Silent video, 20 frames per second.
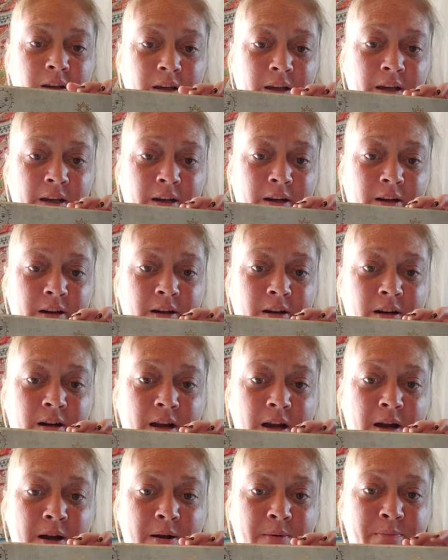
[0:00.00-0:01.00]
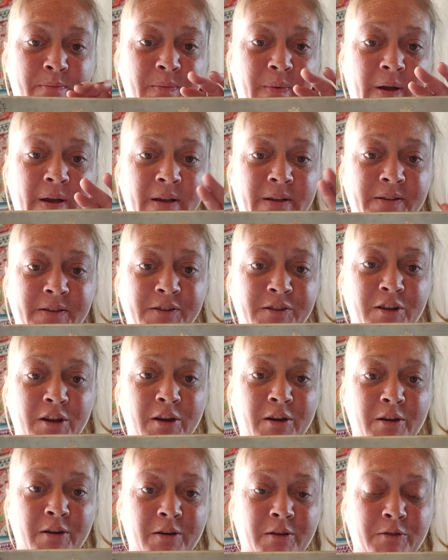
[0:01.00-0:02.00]
Here is
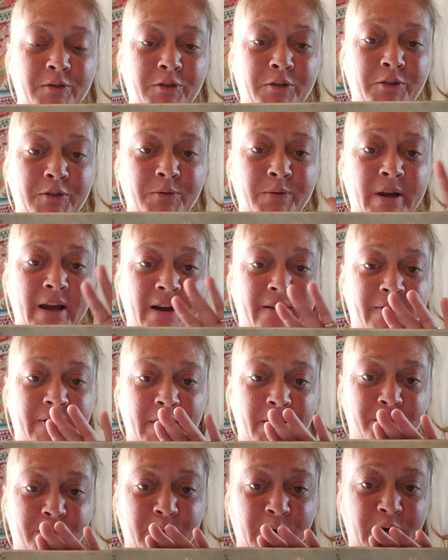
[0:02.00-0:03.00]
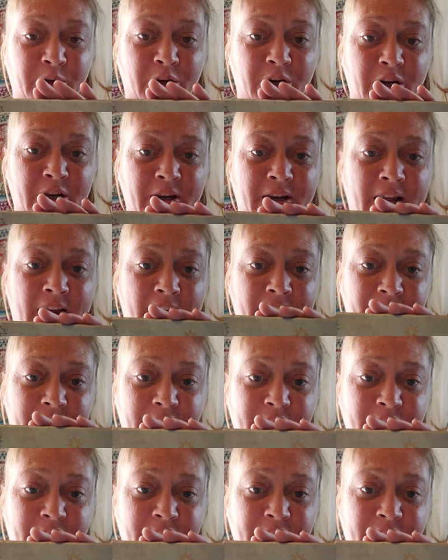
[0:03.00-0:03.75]
3 of them put on at